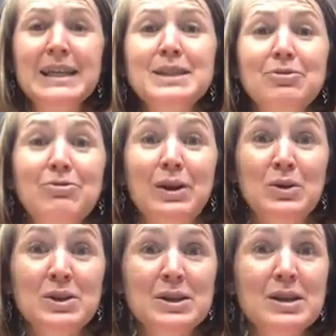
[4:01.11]
He's a
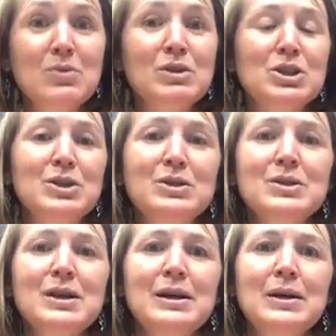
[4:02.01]
Pharisee, which
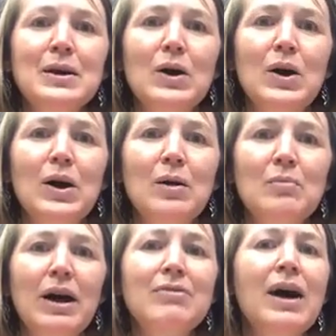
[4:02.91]
is
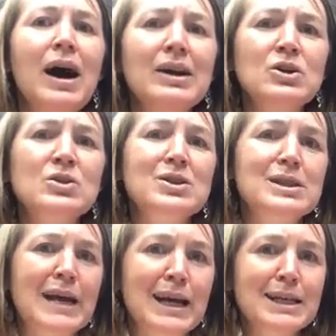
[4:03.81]
of higher
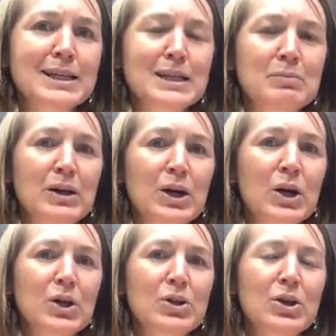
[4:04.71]
status
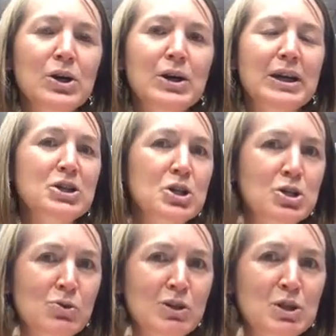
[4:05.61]
among the
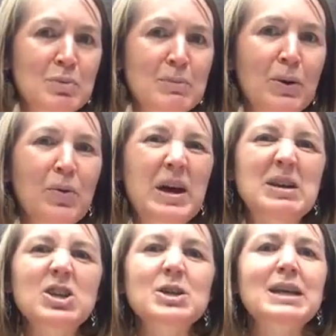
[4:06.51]
ancient Jewish people
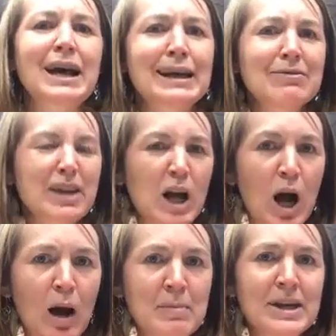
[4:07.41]
than just kind of the
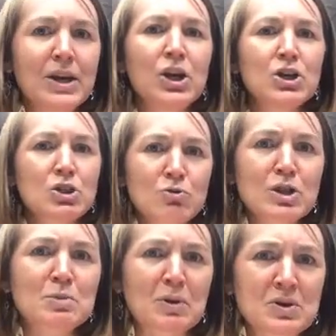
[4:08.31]
common
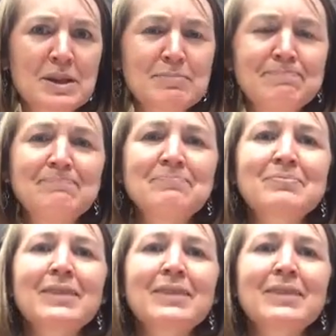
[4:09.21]
Jewish person.